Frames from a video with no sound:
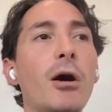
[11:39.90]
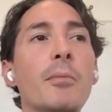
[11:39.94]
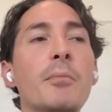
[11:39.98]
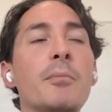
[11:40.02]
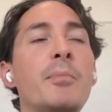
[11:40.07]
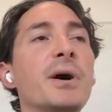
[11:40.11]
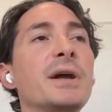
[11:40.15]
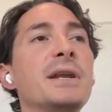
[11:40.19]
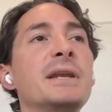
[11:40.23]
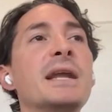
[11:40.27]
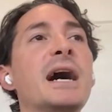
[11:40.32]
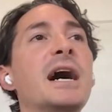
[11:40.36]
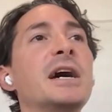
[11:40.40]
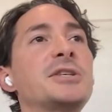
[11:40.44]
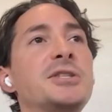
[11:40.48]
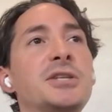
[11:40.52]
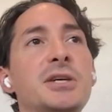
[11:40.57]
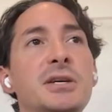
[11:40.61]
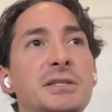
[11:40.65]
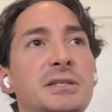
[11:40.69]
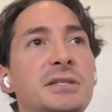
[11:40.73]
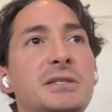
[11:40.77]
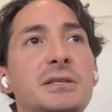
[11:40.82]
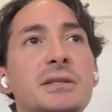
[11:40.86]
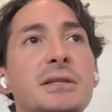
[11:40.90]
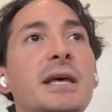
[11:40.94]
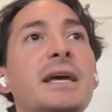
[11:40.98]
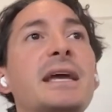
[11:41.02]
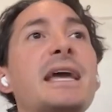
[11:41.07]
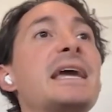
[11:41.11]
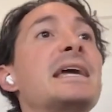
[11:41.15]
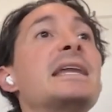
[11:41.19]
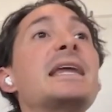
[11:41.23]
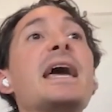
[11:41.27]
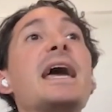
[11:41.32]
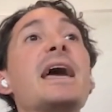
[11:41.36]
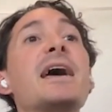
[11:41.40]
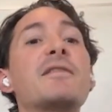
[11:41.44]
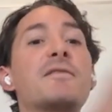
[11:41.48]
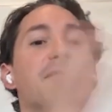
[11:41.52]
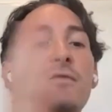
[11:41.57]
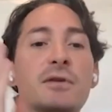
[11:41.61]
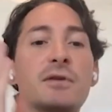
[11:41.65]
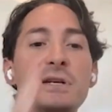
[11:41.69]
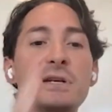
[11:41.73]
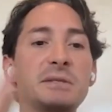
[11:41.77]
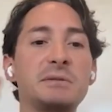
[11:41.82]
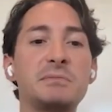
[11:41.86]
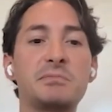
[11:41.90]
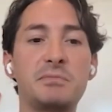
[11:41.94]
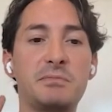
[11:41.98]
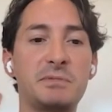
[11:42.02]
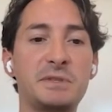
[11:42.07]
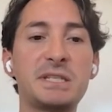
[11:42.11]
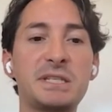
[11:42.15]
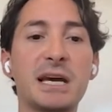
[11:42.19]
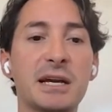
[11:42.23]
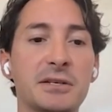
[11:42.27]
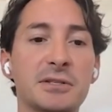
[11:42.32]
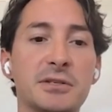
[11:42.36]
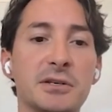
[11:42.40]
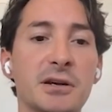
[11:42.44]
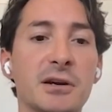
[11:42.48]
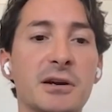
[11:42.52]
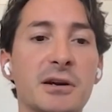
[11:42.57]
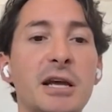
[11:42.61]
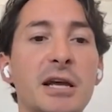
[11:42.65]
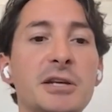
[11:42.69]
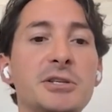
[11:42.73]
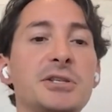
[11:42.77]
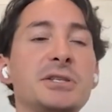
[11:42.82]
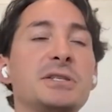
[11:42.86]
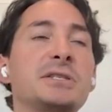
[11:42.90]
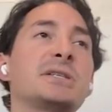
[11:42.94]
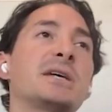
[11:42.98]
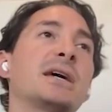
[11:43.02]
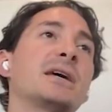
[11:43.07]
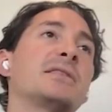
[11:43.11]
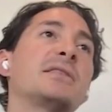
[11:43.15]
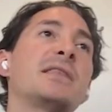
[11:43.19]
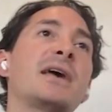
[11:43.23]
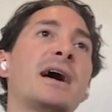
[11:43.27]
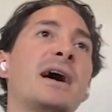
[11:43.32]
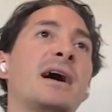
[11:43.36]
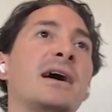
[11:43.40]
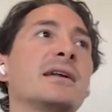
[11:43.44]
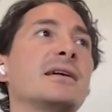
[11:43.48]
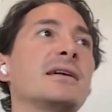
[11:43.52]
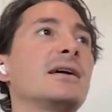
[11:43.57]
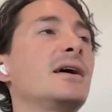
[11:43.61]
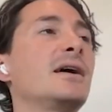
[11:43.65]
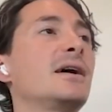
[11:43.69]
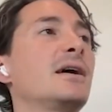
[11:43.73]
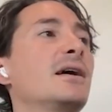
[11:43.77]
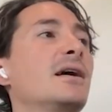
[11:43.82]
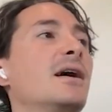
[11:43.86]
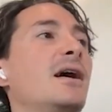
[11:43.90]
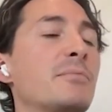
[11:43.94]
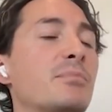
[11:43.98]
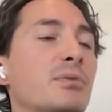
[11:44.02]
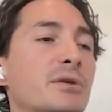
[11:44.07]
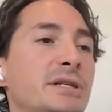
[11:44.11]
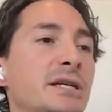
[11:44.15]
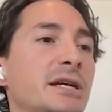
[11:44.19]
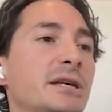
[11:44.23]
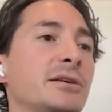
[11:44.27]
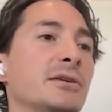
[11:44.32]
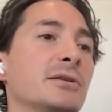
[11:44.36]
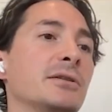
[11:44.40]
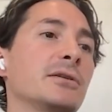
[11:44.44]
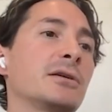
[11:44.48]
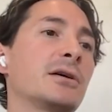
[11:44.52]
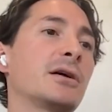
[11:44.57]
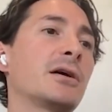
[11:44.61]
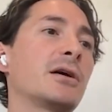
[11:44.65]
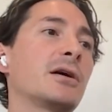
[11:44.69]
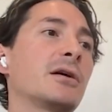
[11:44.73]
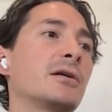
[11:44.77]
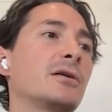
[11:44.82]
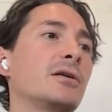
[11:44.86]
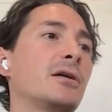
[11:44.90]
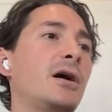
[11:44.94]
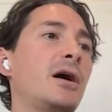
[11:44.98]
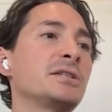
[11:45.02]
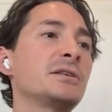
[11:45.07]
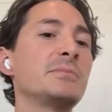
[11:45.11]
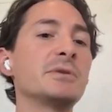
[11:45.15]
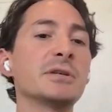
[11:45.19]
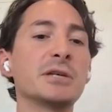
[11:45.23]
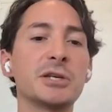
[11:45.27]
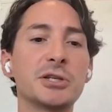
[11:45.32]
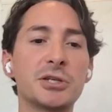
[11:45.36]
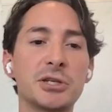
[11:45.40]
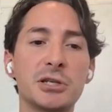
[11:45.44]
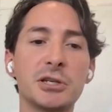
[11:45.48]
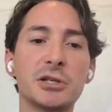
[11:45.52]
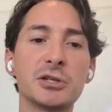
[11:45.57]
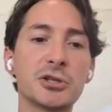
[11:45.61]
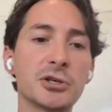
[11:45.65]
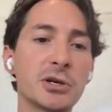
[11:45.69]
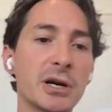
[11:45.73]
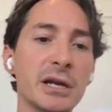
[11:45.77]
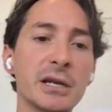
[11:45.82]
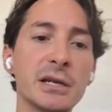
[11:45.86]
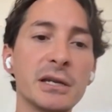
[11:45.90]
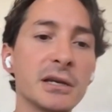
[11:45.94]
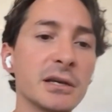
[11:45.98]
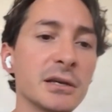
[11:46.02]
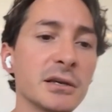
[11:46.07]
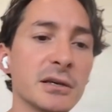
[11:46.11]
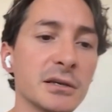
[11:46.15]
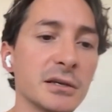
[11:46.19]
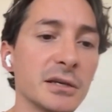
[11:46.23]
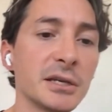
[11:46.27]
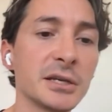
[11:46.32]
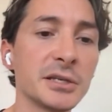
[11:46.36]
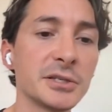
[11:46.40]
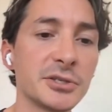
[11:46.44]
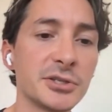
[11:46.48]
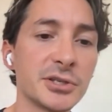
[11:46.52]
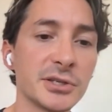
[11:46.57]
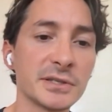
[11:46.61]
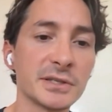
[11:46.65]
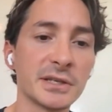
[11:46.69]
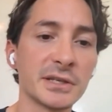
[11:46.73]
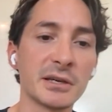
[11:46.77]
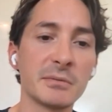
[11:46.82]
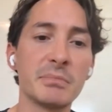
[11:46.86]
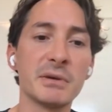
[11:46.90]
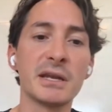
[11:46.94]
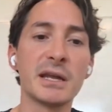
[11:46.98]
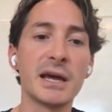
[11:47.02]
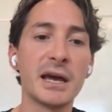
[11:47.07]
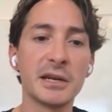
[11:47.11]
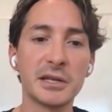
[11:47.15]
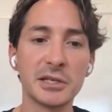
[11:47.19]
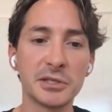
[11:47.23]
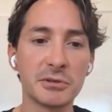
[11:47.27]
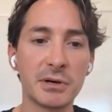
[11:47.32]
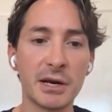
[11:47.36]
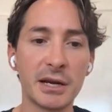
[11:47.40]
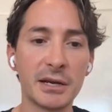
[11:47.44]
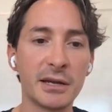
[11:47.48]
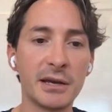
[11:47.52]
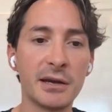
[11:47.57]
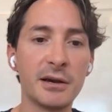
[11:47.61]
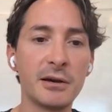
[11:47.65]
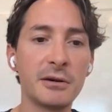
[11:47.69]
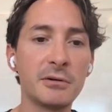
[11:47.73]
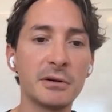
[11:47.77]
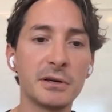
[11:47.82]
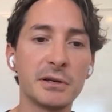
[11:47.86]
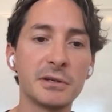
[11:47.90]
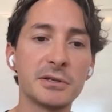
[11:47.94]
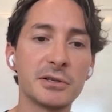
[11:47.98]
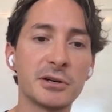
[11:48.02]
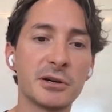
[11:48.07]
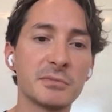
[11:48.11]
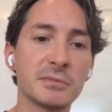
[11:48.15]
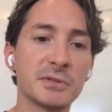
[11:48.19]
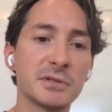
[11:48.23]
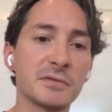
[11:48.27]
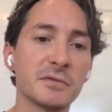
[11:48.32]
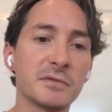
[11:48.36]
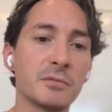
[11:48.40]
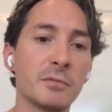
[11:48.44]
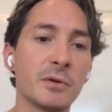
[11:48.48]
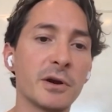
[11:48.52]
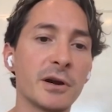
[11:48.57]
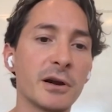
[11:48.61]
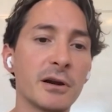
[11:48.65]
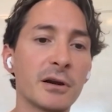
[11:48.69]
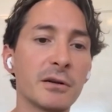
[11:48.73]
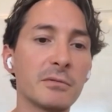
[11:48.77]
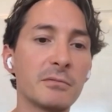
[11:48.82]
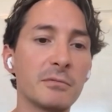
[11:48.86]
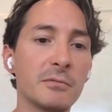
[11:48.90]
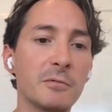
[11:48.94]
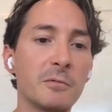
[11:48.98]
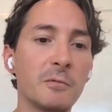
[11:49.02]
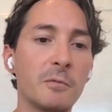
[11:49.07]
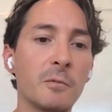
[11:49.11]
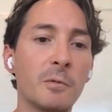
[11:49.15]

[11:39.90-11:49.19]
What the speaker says: but not just like in every sector. And she said that in particular, simulation and training is just like bananas right now in terms of where